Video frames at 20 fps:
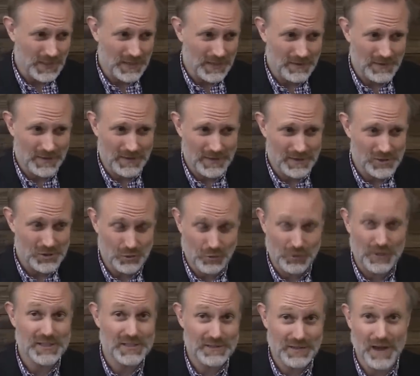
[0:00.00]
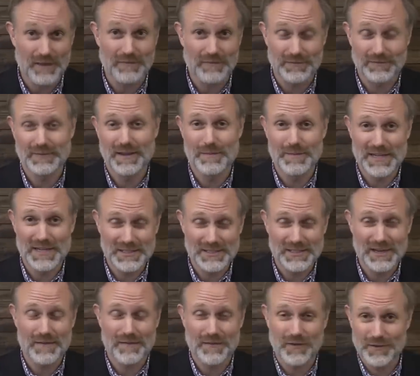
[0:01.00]
it, it, shorting's tough i mean it's
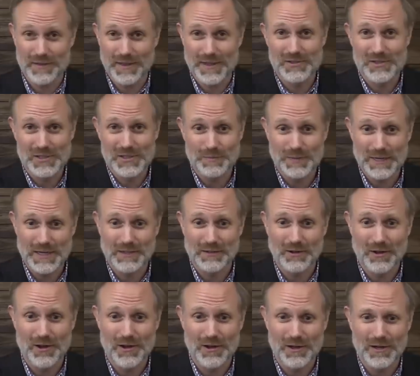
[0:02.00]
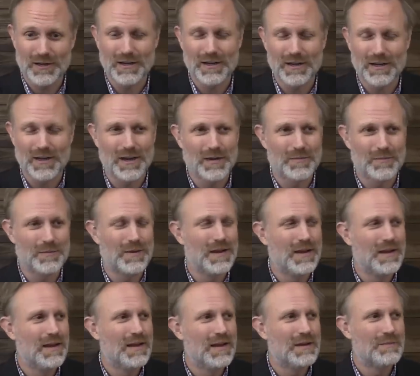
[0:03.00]
tougher than just being long um,
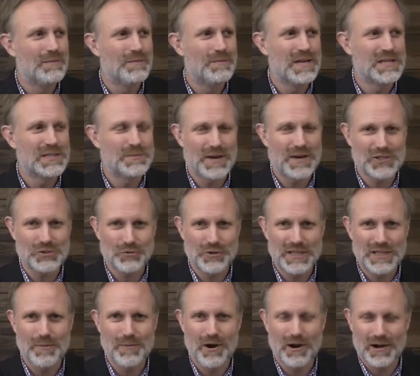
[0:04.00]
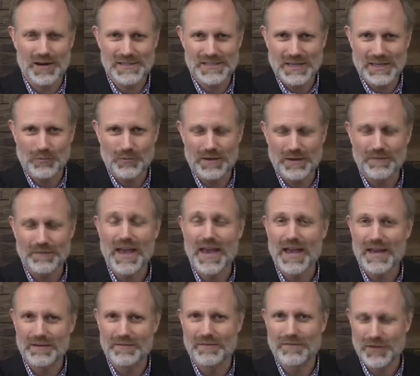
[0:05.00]
especially in the markets that we have
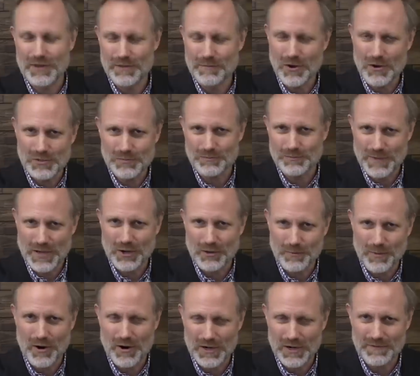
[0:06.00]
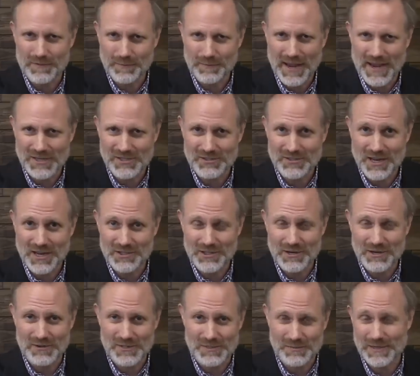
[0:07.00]
had for the most better part of the past 10
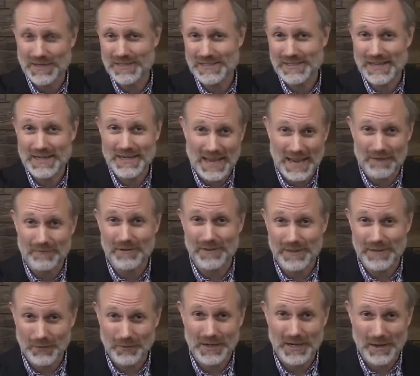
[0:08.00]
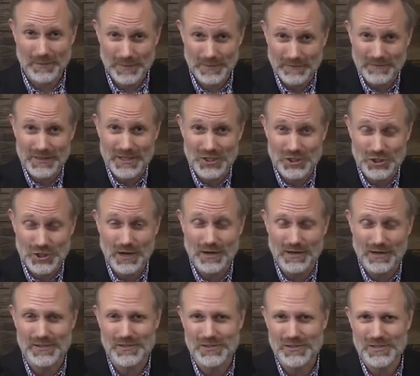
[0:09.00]
years because kind of everything went up even the
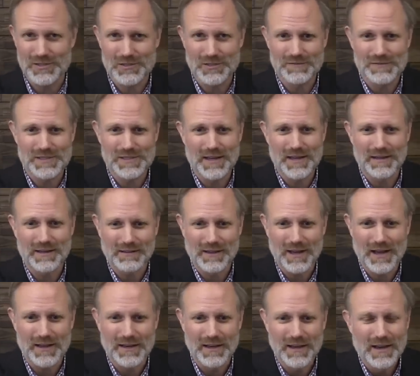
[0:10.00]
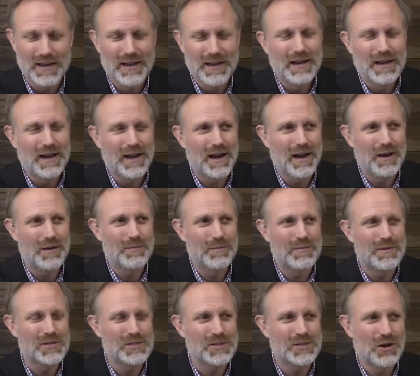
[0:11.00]
junk as, as you've said a lot
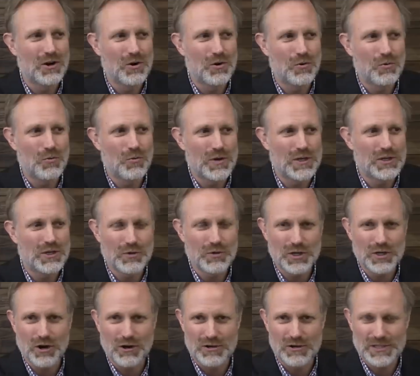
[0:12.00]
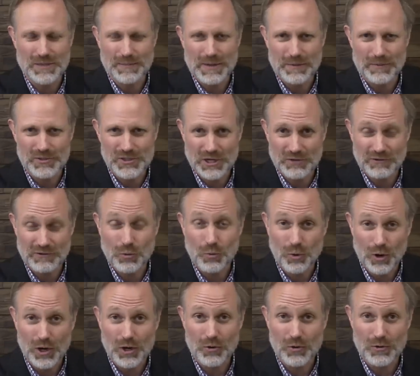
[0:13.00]
um, so we do encourage that people generally
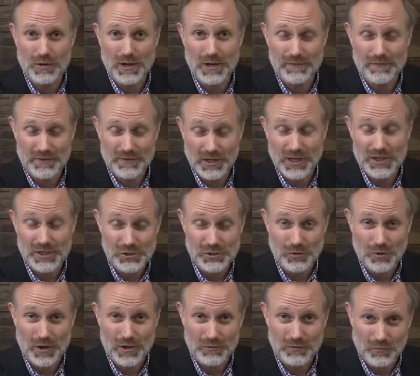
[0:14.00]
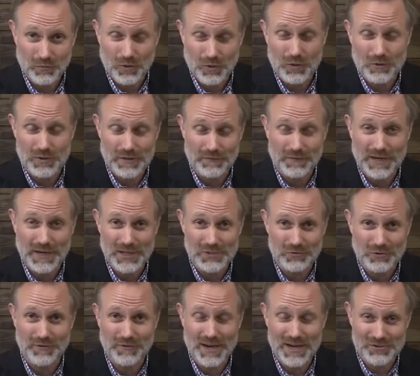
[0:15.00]
work uh, if they're going to short work with a
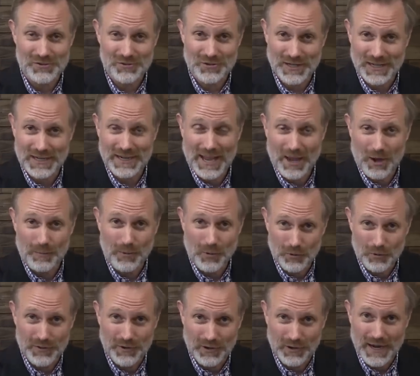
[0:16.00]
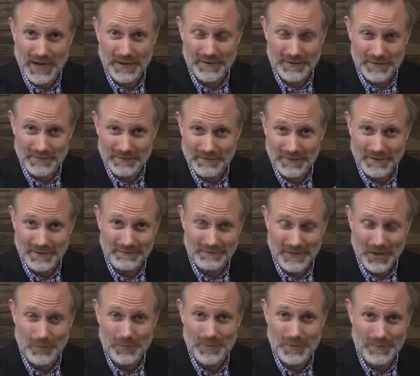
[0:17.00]
financial advisor to kind of help hold their hand and, and
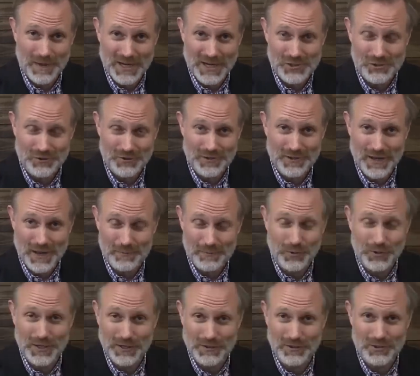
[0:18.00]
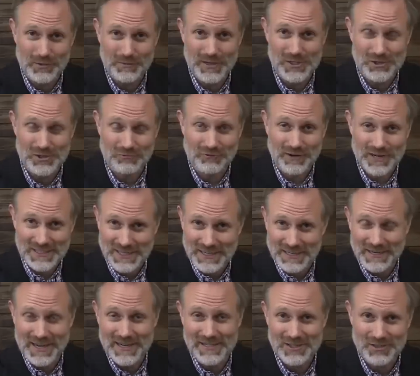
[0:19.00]
help them make mm-hmm. sure they're not putting too much at risk
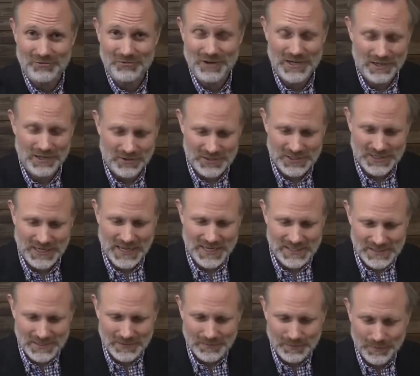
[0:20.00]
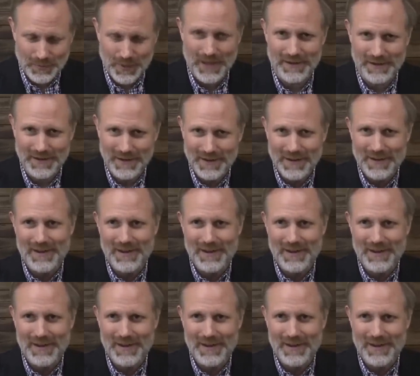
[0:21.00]
in case the trade goes against them. But